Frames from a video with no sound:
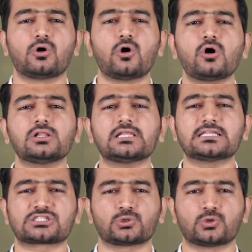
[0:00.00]
all the
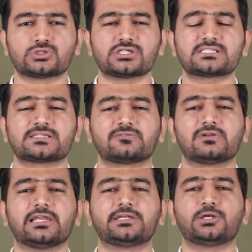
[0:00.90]
disclosures
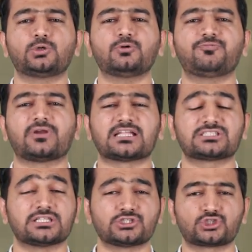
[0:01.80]
related to
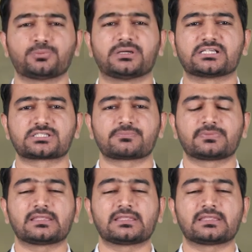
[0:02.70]
financial instruments